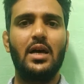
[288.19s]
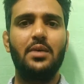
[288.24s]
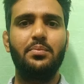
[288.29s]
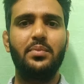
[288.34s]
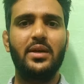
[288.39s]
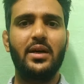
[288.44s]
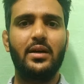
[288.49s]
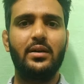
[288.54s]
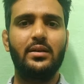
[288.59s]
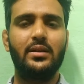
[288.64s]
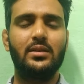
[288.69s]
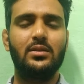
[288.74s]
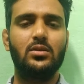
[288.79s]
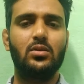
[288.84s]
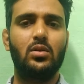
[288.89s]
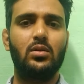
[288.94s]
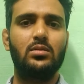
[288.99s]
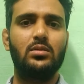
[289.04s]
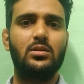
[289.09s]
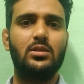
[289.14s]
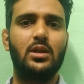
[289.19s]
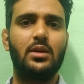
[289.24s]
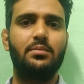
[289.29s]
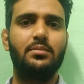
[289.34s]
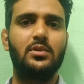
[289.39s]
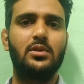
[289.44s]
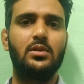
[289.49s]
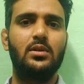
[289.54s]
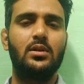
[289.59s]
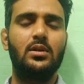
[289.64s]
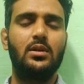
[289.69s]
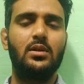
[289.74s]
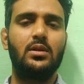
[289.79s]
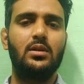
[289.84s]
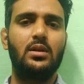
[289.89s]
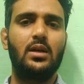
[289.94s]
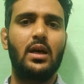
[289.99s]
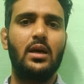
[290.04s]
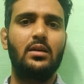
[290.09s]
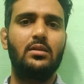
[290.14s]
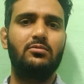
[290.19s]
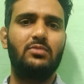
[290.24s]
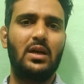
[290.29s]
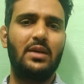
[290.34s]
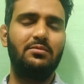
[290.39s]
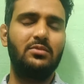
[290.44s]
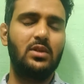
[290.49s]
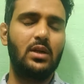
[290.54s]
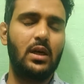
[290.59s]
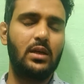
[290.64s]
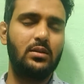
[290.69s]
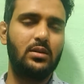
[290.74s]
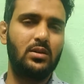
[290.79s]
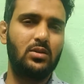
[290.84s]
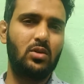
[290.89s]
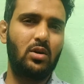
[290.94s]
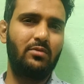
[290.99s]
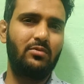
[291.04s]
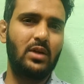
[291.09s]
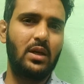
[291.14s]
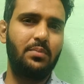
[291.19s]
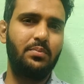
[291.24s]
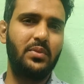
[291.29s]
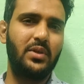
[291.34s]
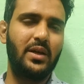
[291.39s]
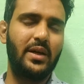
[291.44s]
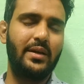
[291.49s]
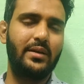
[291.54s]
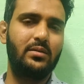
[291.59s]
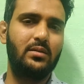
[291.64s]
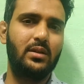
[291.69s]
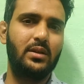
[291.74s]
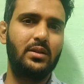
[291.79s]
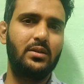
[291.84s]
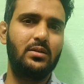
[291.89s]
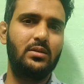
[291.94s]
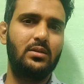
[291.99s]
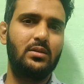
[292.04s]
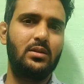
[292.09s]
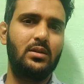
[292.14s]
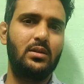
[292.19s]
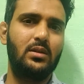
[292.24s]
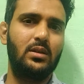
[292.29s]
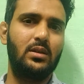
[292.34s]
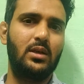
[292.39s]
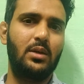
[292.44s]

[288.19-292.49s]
IP address concept, like 5 classes of IP address,